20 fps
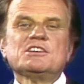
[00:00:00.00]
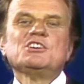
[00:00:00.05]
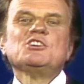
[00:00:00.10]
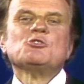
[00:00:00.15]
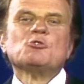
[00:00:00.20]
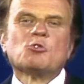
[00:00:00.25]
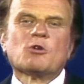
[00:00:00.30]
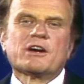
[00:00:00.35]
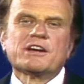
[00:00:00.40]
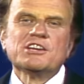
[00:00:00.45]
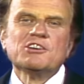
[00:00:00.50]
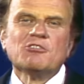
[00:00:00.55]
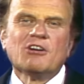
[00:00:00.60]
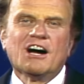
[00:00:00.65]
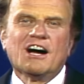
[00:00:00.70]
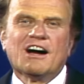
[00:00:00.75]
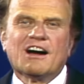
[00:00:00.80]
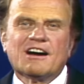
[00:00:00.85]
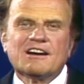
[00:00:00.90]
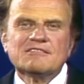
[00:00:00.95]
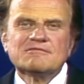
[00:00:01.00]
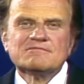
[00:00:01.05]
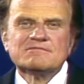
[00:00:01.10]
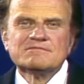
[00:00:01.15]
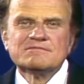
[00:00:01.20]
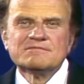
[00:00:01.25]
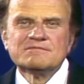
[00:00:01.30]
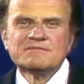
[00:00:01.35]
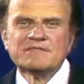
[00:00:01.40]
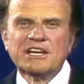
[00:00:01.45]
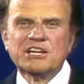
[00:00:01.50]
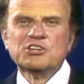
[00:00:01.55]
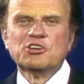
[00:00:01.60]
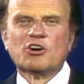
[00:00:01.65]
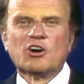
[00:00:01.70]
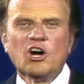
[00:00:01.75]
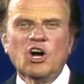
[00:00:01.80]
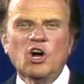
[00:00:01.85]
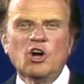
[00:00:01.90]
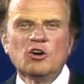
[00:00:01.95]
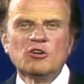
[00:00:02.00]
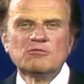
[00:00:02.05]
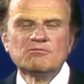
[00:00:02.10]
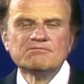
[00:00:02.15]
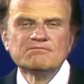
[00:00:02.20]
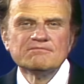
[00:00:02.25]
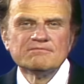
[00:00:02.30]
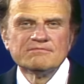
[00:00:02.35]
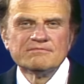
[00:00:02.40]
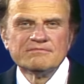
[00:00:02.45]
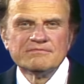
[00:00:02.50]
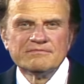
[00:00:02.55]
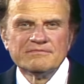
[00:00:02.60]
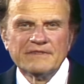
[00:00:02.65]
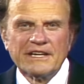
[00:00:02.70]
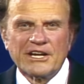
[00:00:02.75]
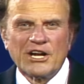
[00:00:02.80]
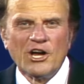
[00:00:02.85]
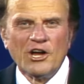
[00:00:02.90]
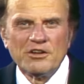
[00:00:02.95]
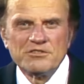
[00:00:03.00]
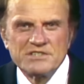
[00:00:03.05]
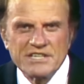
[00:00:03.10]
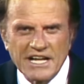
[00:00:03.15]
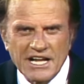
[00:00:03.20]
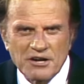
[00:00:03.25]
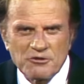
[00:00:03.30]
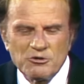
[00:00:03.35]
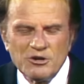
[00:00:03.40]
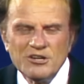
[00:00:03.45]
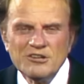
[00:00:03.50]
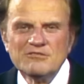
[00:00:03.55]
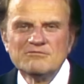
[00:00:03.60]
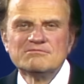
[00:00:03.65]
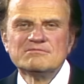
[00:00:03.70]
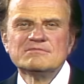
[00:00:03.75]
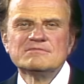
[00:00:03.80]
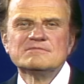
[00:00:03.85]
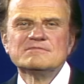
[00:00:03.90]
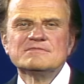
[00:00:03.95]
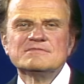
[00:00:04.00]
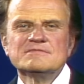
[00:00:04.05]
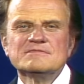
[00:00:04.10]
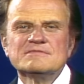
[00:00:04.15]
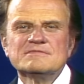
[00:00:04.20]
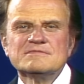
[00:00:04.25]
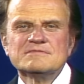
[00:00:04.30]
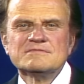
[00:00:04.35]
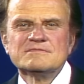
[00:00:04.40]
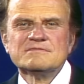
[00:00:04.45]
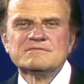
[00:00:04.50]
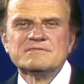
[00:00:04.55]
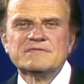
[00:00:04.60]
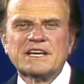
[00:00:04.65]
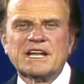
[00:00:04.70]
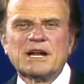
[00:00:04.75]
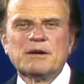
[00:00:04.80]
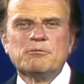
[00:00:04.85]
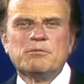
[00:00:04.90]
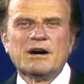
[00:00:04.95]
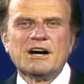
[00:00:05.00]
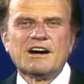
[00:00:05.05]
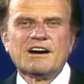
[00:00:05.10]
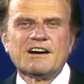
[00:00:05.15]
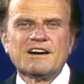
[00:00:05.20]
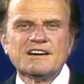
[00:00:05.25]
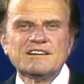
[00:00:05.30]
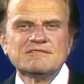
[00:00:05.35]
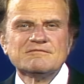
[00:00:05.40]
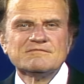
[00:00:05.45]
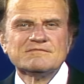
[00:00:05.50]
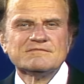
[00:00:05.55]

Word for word: to you where you are, in your home, in a hotel room, in a bar,